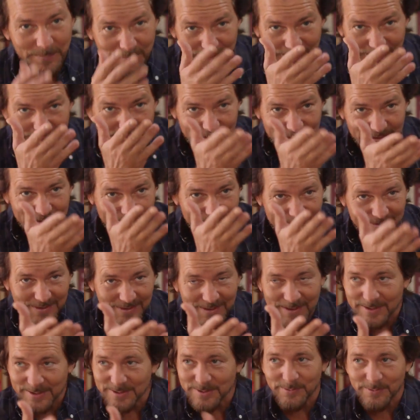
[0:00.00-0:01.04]
I'm looking into the
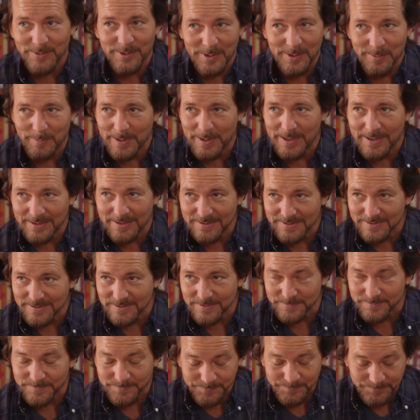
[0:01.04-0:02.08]
eyes of Ernie Banks,
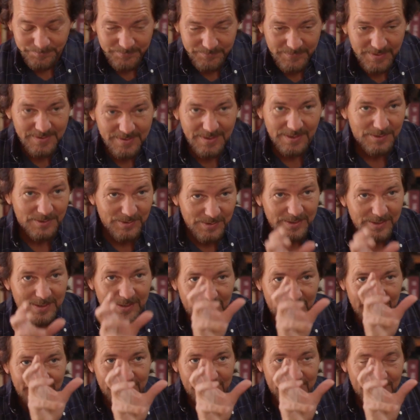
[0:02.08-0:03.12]
and it's like
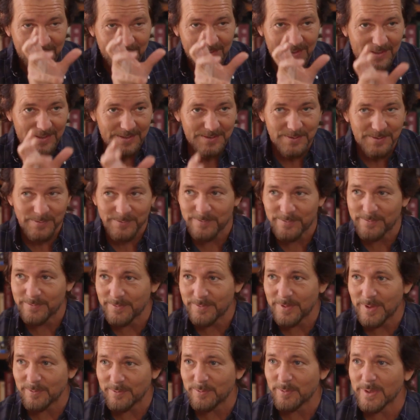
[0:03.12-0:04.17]
looking into the eyes of,
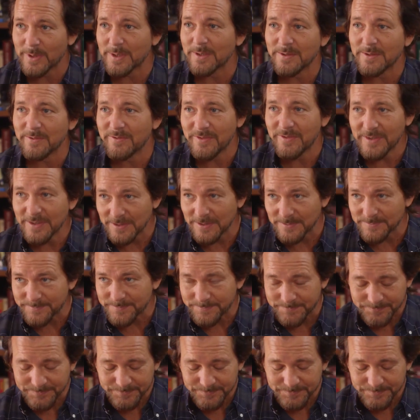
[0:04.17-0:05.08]
of Wrigley Field.